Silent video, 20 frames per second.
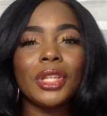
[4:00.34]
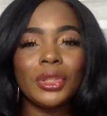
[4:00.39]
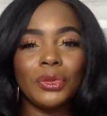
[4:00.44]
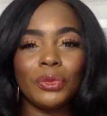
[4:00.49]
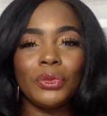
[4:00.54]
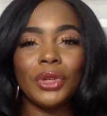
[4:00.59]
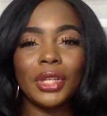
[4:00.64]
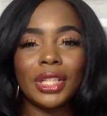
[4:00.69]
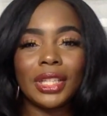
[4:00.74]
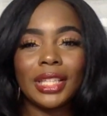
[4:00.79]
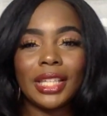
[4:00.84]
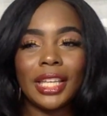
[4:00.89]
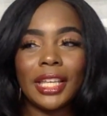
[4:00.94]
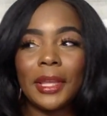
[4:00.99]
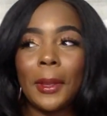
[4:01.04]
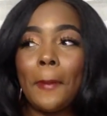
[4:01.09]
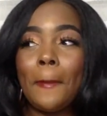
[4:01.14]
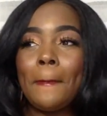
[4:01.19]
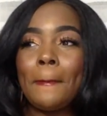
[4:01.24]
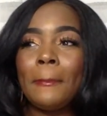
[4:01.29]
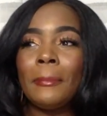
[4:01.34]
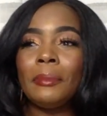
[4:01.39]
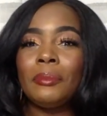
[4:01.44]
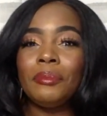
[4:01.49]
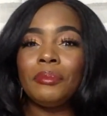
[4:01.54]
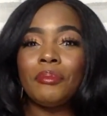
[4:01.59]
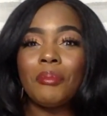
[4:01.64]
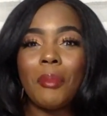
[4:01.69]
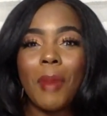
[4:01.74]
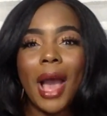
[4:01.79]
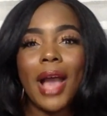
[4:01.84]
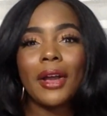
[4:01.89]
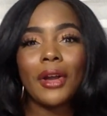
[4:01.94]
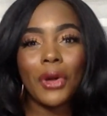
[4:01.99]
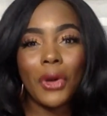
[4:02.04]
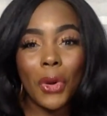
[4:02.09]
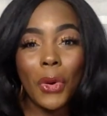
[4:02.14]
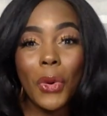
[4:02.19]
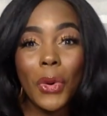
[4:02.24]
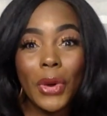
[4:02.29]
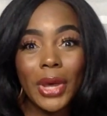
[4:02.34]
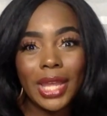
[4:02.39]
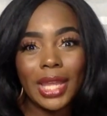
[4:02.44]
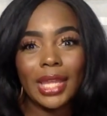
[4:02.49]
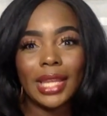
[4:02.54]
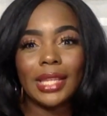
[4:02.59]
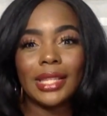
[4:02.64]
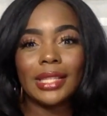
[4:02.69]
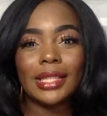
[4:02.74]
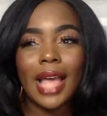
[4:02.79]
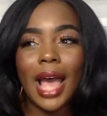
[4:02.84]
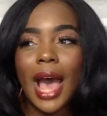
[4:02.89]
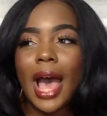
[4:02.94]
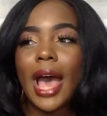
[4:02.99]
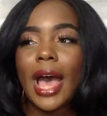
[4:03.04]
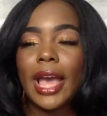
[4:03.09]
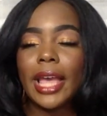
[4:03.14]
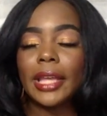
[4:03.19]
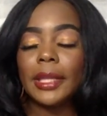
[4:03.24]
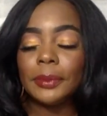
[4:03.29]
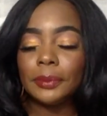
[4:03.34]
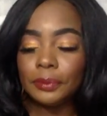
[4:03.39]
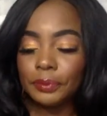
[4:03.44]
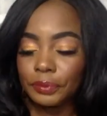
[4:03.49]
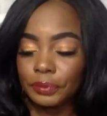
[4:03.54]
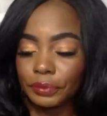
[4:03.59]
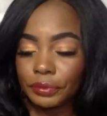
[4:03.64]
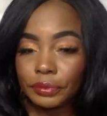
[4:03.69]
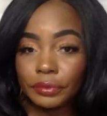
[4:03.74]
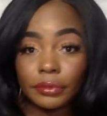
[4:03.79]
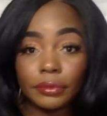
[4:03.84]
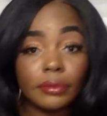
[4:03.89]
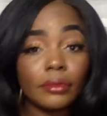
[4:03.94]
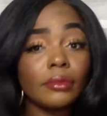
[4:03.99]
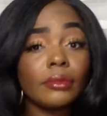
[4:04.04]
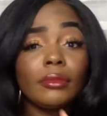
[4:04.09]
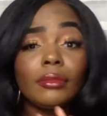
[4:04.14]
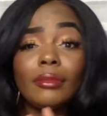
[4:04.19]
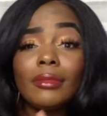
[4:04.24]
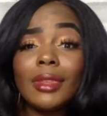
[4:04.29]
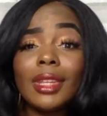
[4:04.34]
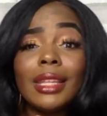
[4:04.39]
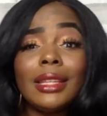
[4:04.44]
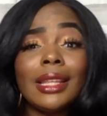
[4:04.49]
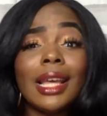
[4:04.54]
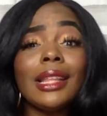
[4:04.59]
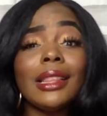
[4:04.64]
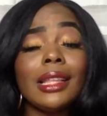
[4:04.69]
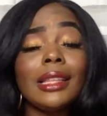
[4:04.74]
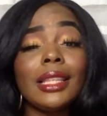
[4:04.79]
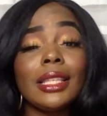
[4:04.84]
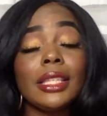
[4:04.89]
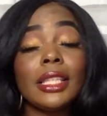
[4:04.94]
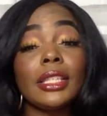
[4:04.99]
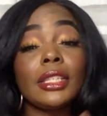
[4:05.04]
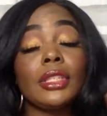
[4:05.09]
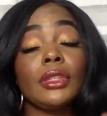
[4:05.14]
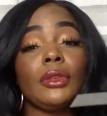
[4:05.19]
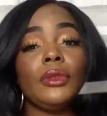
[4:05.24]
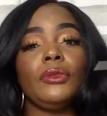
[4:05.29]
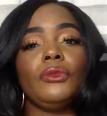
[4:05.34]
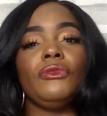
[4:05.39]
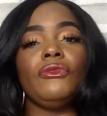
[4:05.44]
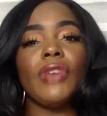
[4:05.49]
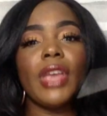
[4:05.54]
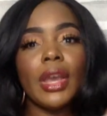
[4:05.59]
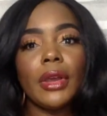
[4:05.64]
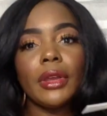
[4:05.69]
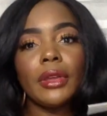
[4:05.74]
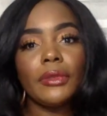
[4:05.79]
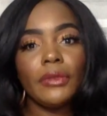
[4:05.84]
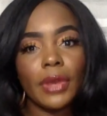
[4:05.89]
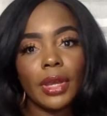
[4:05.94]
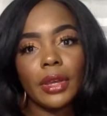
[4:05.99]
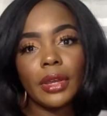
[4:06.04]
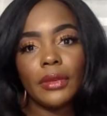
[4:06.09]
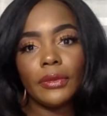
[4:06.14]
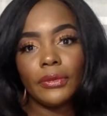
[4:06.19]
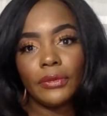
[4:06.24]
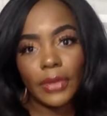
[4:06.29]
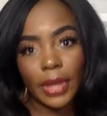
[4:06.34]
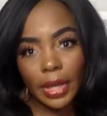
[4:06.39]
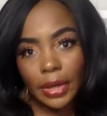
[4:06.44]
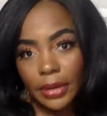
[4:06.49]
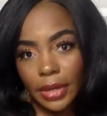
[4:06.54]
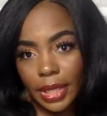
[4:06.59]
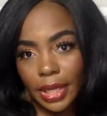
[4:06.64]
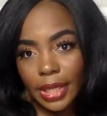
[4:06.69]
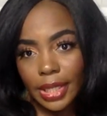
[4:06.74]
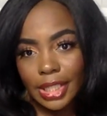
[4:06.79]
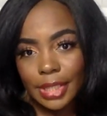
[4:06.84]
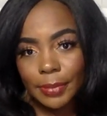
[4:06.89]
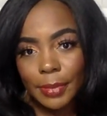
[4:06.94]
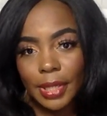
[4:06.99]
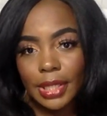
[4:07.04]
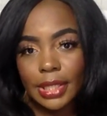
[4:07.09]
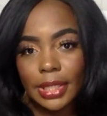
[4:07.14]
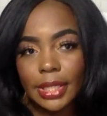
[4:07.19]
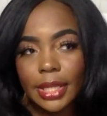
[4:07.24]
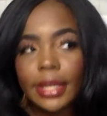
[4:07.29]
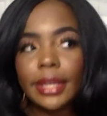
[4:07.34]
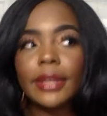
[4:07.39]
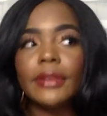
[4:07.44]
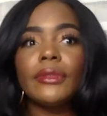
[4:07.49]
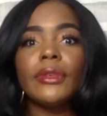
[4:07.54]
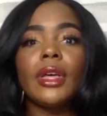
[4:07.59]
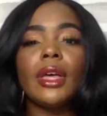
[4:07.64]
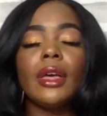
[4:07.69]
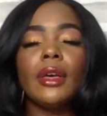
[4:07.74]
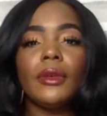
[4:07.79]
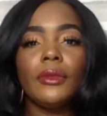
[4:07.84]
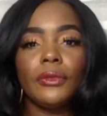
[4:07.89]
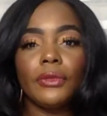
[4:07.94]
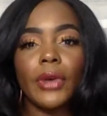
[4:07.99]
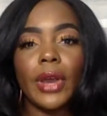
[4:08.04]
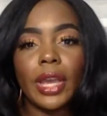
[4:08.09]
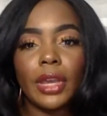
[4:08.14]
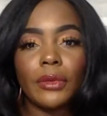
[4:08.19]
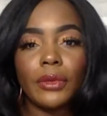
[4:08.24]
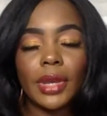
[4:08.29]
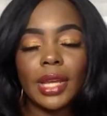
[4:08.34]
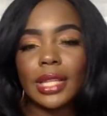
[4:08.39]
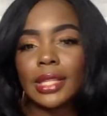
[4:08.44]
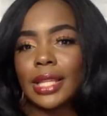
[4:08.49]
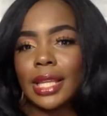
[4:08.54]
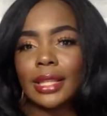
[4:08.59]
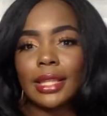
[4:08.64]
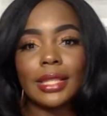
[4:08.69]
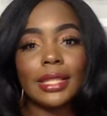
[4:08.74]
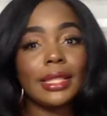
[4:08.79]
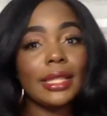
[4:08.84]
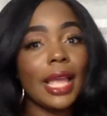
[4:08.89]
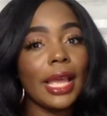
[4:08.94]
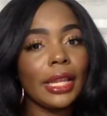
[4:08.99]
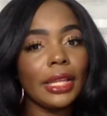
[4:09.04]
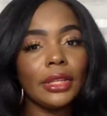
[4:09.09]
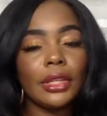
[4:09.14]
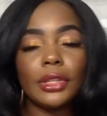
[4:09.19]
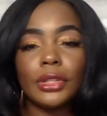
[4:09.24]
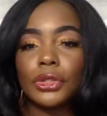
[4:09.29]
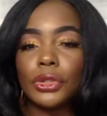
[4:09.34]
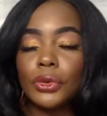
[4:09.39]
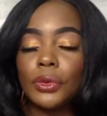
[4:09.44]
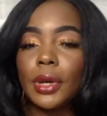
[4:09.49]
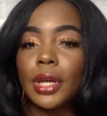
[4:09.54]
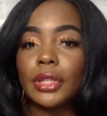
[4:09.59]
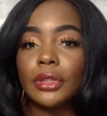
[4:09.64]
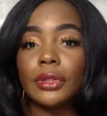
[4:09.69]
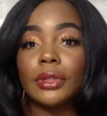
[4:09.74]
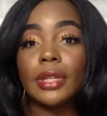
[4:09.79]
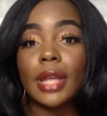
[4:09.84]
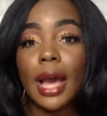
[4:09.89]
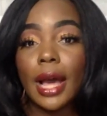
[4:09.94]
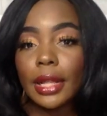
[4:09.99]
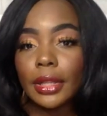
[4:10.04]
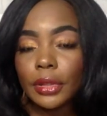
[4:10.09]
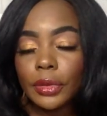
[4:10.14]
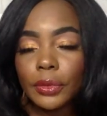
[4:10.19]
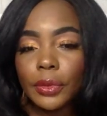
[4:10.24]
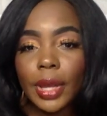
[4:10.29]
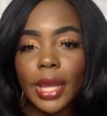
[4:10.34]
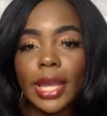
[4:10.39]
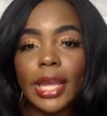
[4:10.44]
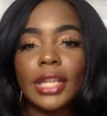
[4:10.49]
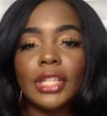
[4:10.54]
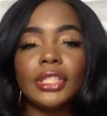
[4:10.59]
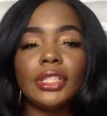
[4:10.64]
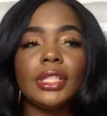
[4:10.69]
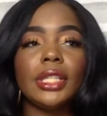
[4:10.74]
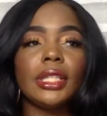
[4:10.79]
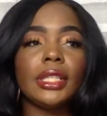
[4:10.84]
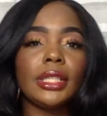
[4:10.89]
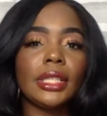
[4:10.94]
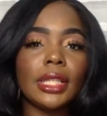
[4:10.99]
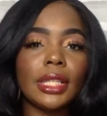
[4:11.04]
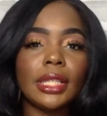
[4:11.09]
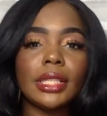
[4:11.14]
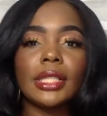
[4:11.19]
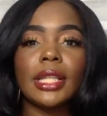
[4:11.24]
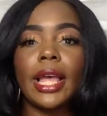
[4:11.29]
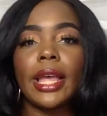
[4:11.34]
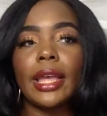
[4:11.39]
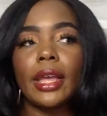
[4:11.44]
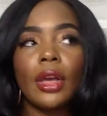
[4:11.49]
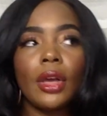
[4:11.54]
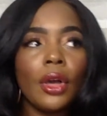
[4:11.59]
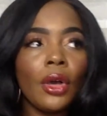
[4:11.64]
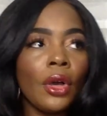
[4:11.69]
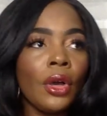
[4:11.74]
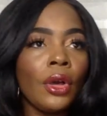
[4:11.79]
was really my coins. I, not that this is very, very, very expensive fragrance. Like, this is not in the two hundred dollar range. This is like